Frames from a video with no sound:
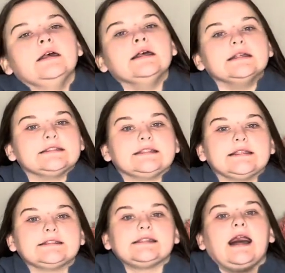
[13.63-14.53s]

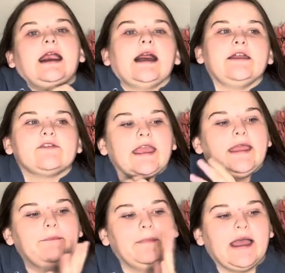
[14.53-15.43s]
Since I've
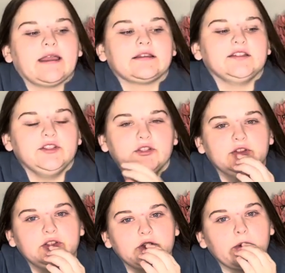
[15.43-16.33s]
came back to
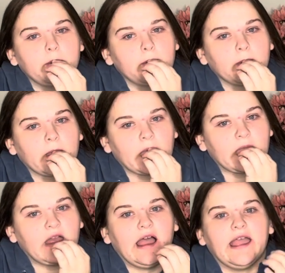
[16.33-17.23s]
YouTube,
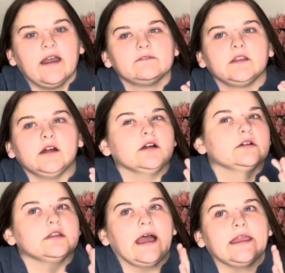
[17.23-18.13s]
I have the
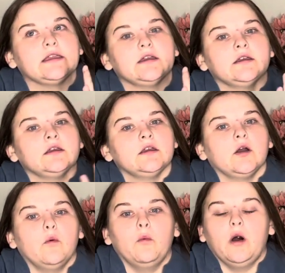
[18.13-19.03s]

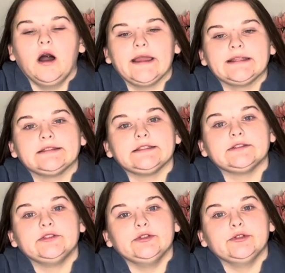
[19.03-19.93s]
want
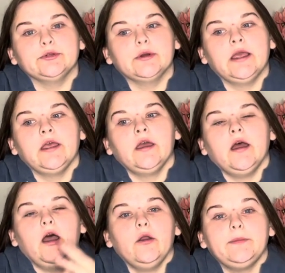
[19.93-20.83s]
to
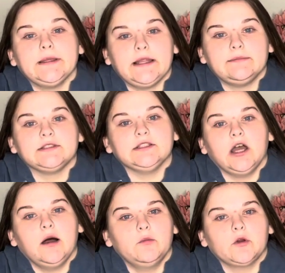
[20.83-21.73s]
open up to
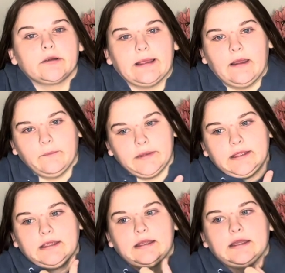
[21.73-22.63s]
y'all more about
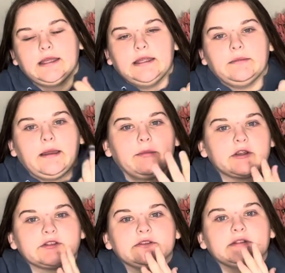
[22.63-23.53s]
me and my
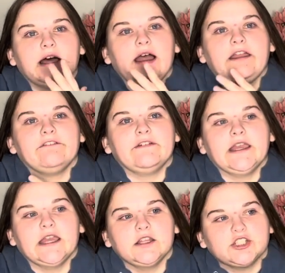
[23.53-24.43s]
personal life
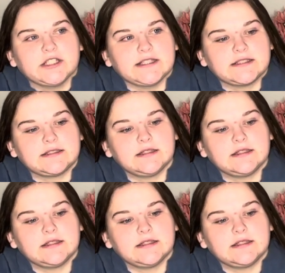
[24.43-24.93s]
and just